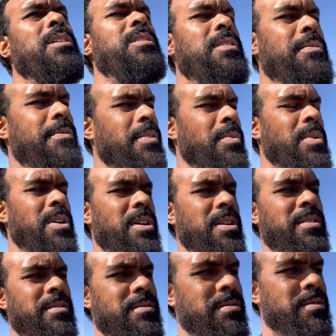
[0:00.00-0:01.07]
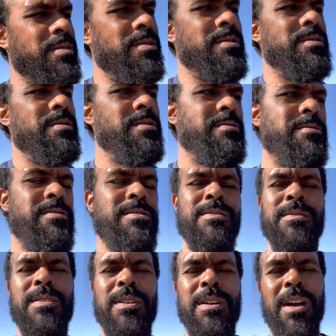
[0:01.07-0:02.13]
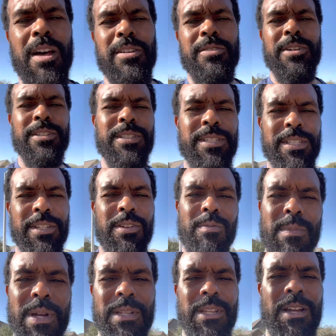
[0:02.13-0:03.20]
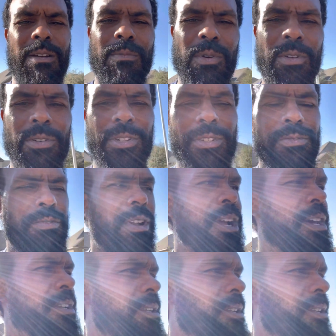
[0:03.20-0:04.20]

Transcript: For one, I don't get to sit on my lawnmower and just ride it.